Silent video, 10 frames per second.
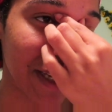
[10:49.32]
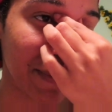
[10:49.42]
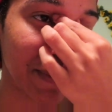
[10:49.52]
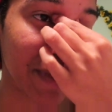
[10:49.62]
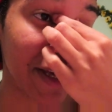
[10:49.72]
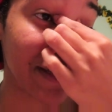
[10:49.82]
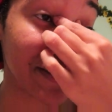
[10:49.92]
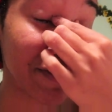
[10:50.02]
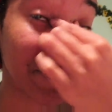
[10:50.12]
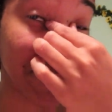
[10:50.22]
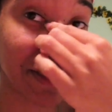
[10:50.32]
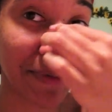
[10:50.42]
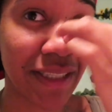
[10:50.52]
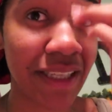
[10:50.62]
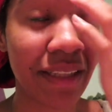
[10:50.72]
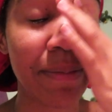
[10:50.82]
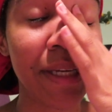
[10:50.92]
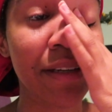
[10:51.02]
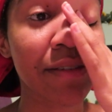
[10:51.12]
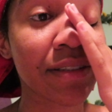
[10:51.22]
like coming back, so I'm actually about to get in the
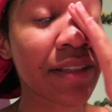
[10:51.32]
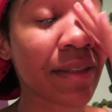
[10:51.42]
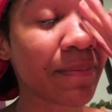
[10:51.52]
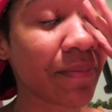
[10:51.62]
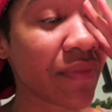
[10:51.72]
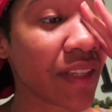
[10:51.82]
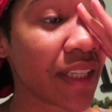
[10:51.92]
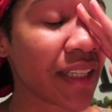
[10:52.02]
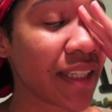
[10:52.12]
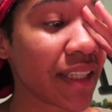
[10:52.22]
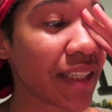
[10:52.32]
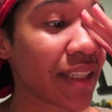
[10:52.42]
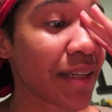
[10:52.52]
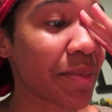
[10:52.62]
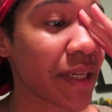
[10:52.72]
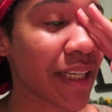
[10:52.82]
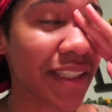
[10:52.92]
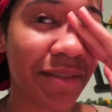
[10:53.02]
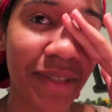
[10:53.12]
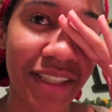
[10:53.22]
bed and go to sleep. But
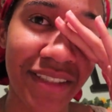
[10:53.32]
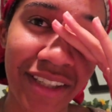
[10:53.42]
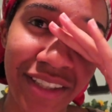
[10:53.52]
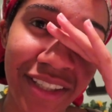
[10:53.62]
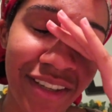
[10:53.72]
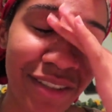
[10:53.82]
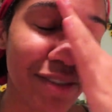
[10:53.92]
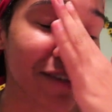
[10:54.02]
I just wanted to talk to y'all and do a